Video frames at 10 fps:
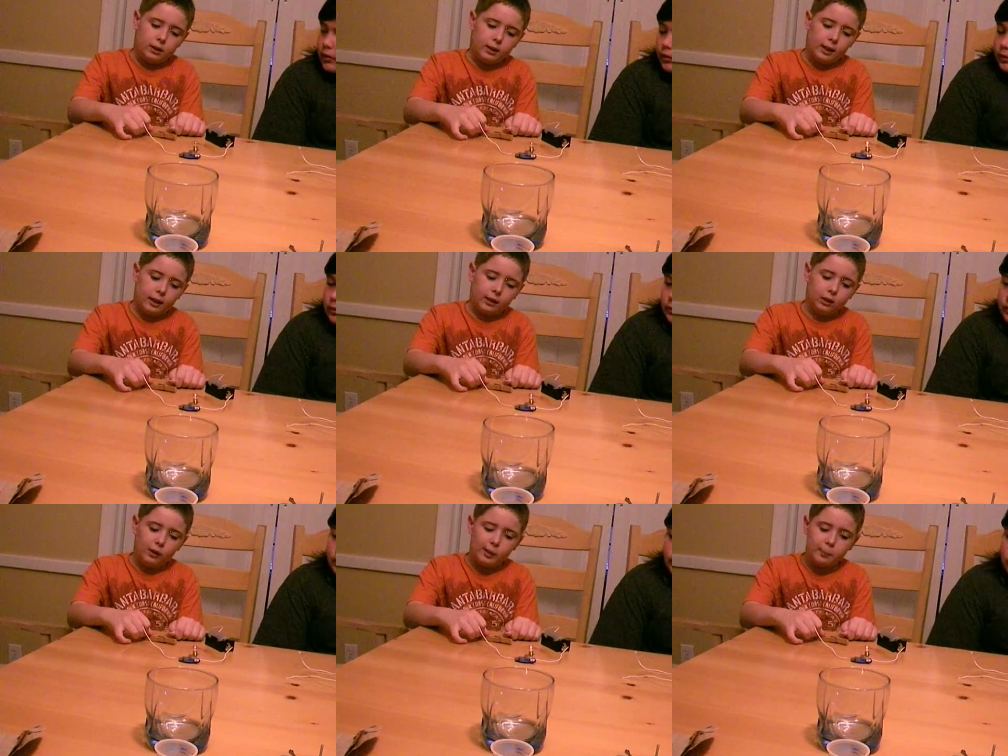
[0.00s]
this
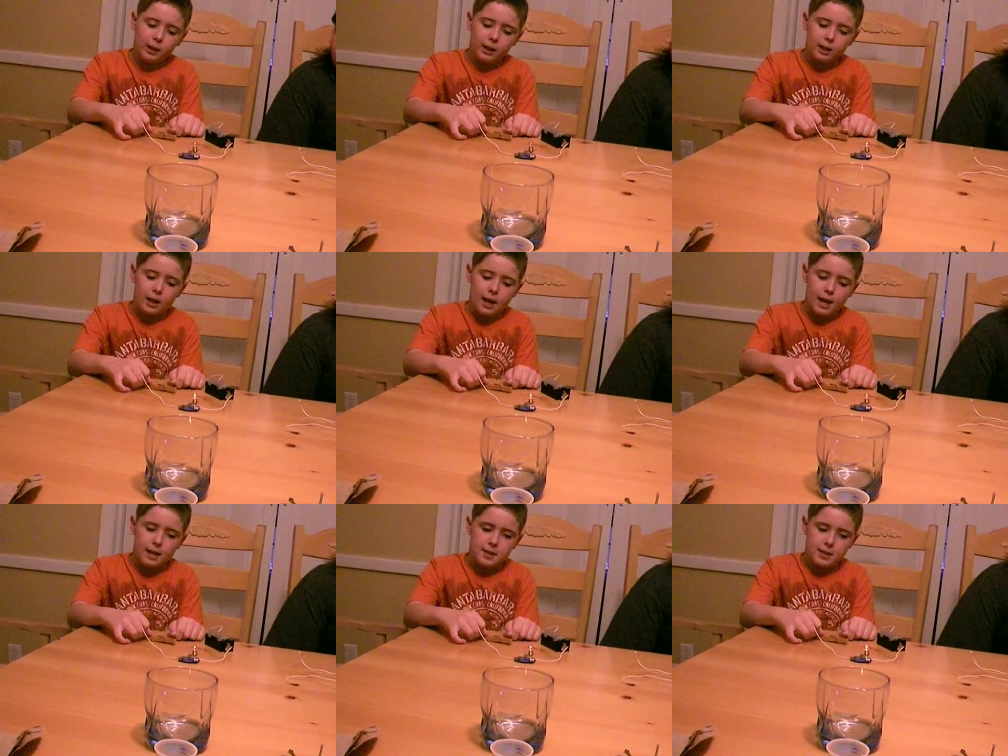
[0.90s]
clothespin
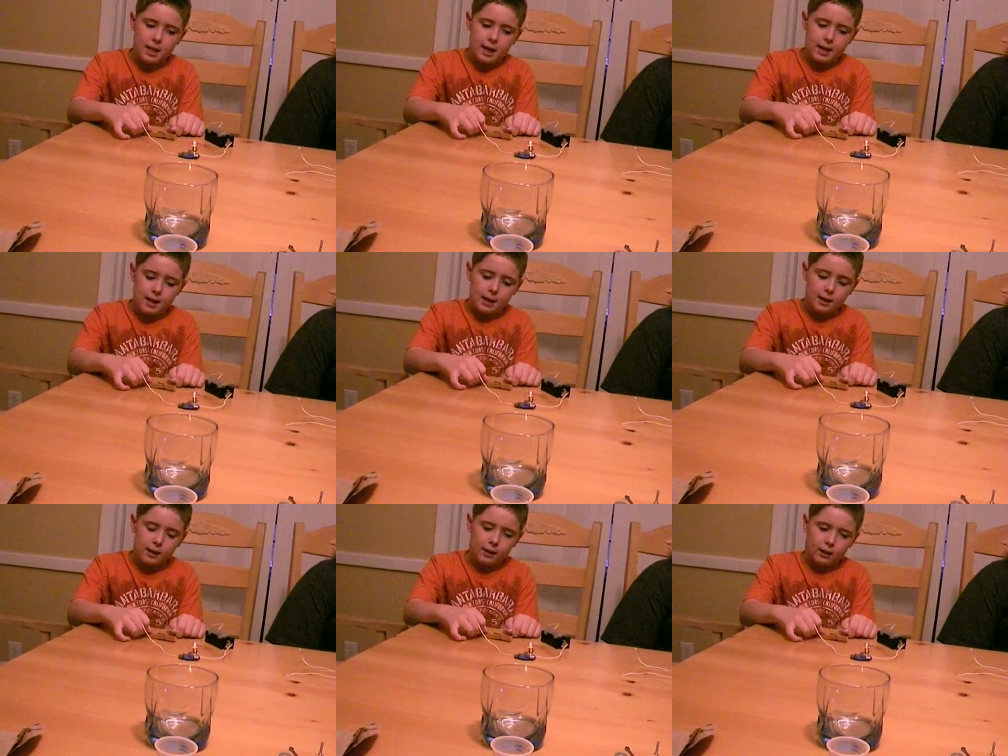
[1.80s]
is a
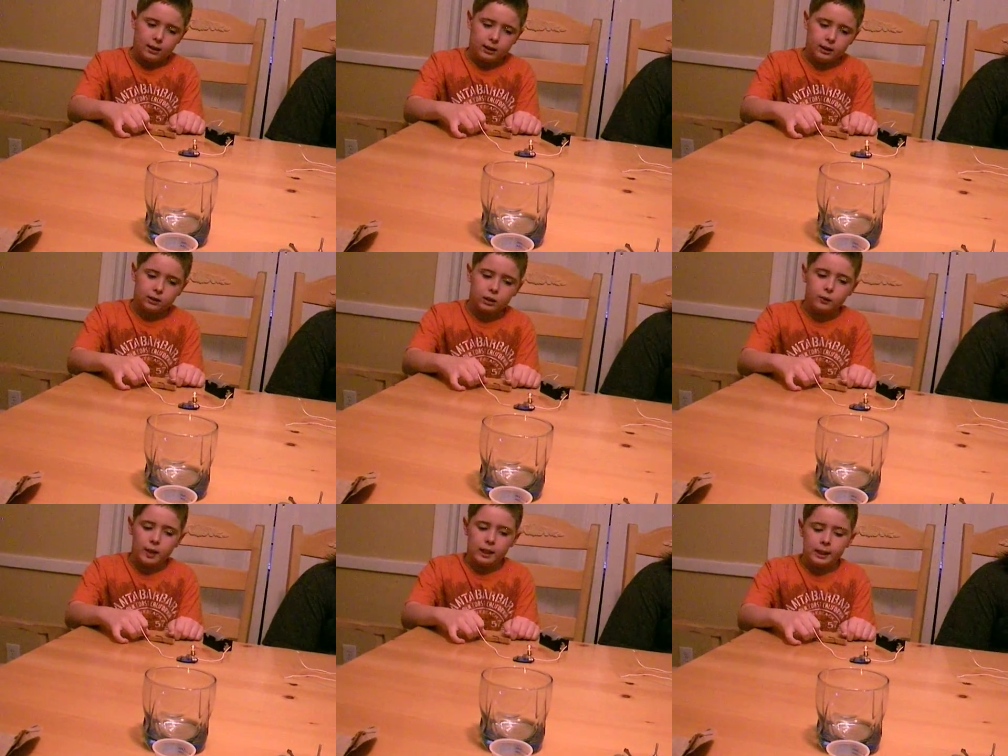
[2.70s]
conductor
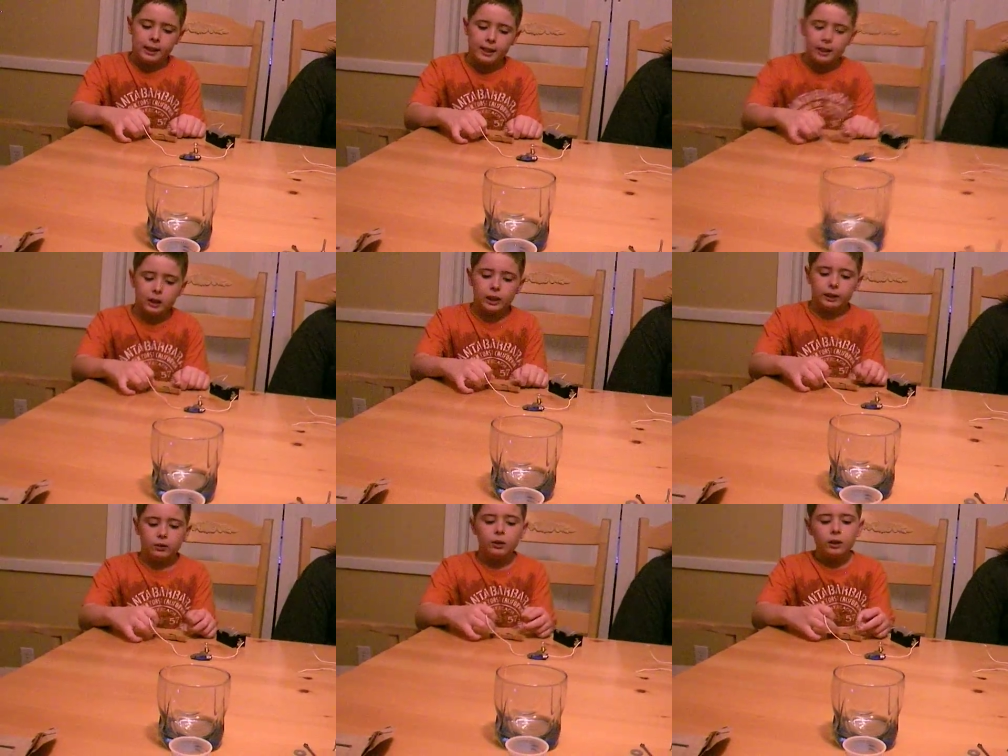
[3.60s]
and
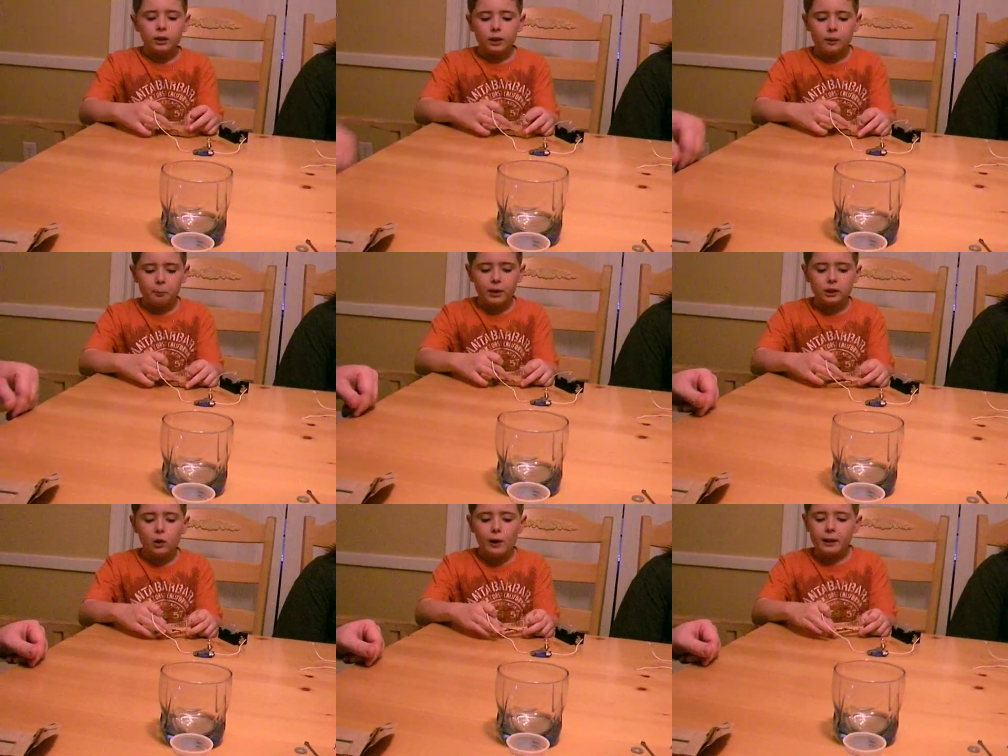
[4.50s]
insulator. The
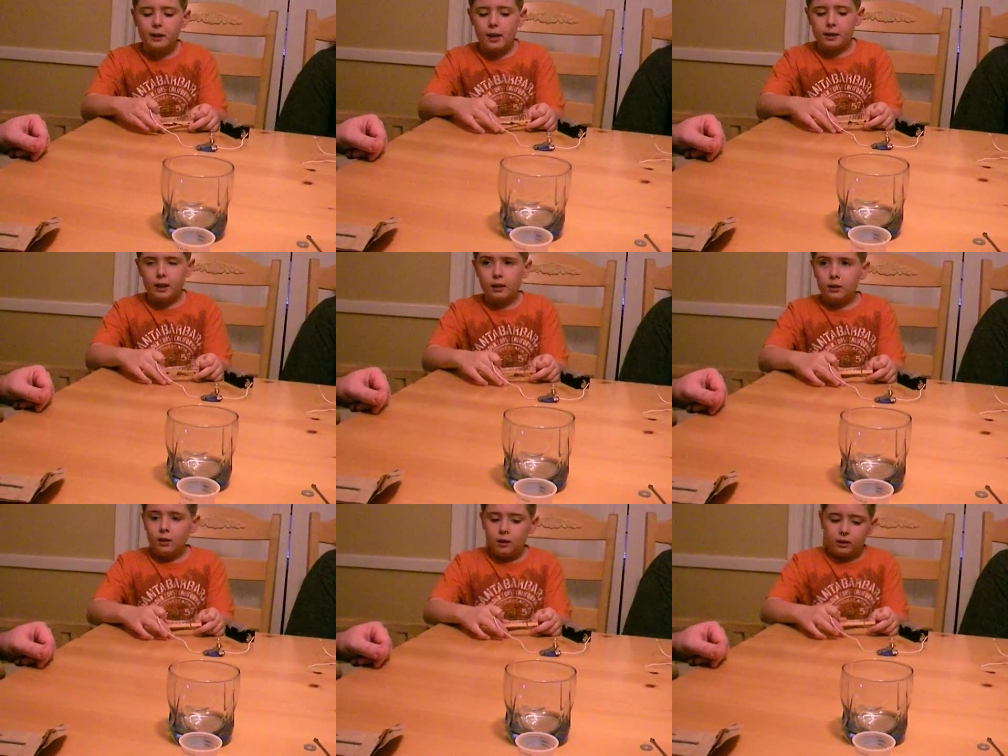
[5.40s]
metal on it is
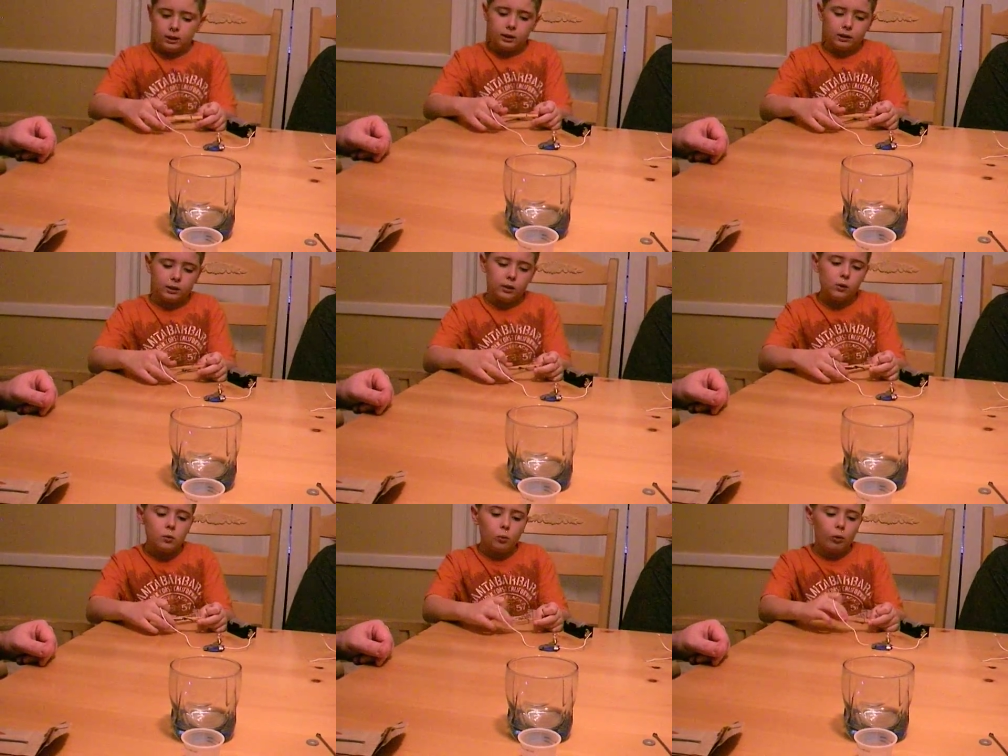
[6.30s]
a
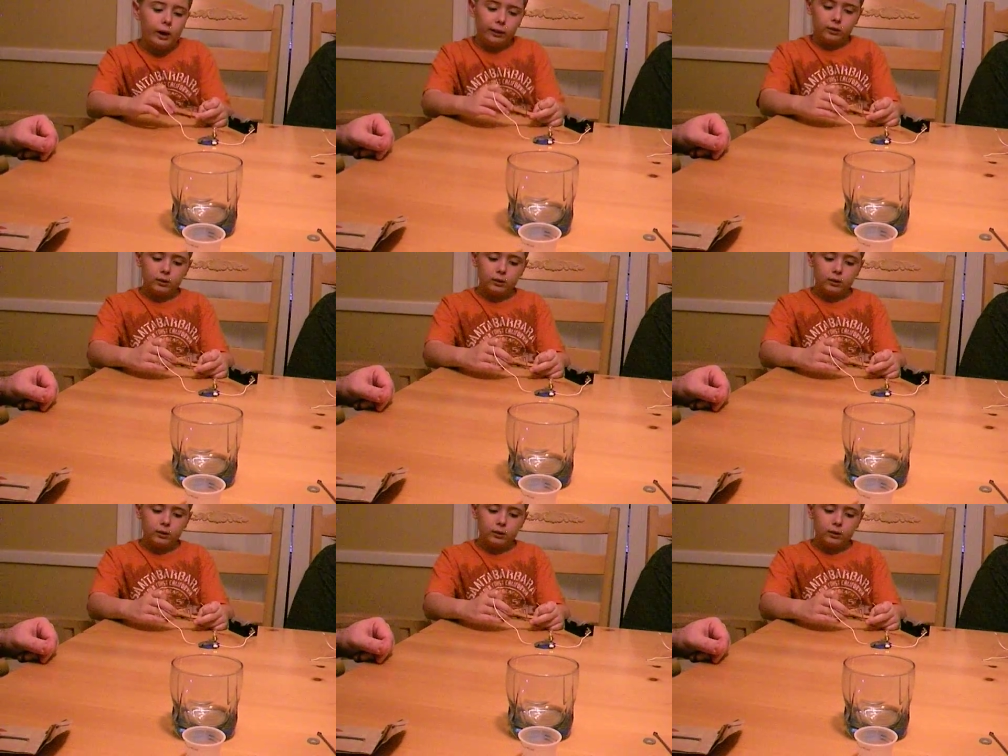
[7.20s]
conductor, while